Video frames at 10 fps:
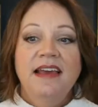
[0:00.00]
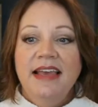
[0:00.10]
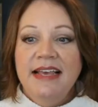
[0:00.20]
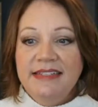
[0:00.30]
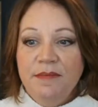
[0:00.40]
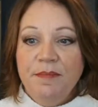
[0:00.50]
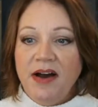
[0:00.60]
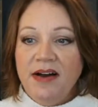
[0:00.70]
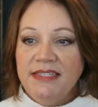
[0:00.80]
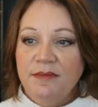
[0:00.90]
Is it
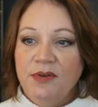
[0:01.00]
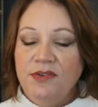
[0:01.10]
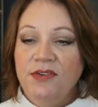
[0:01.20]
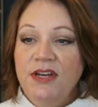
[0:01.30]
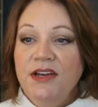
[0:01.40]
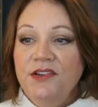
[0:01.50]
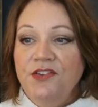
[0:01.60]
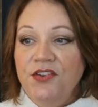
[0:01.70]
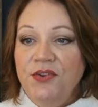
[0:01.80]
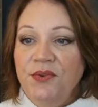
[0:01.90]
possible
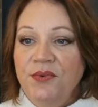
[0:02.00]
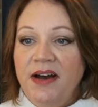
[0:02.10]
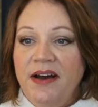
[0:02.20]
to